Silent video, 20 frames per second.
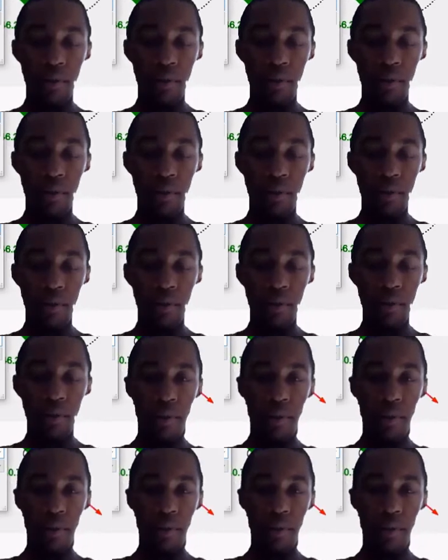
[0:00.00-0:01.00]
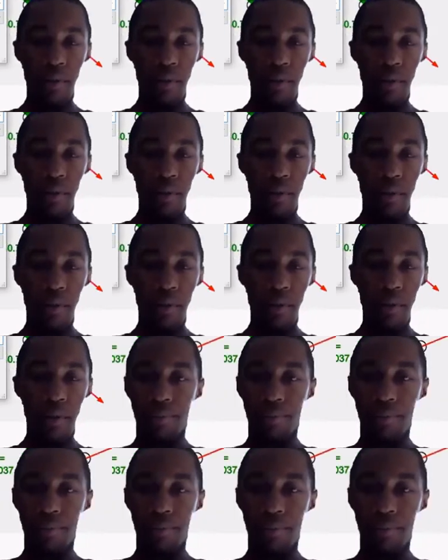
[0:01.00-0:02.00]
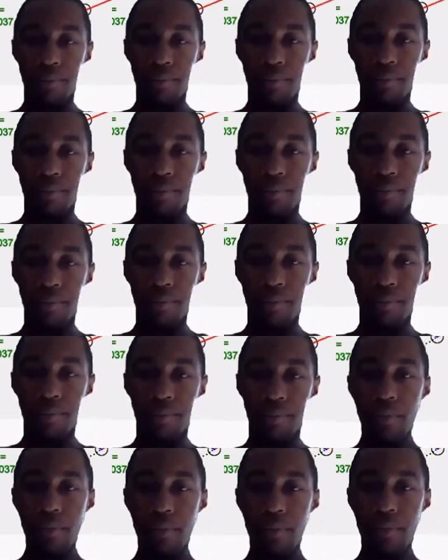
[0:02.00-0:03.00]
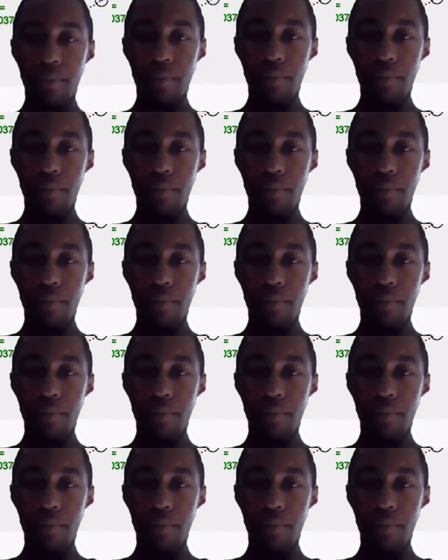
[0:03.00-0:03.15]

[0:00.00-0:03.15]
(silence)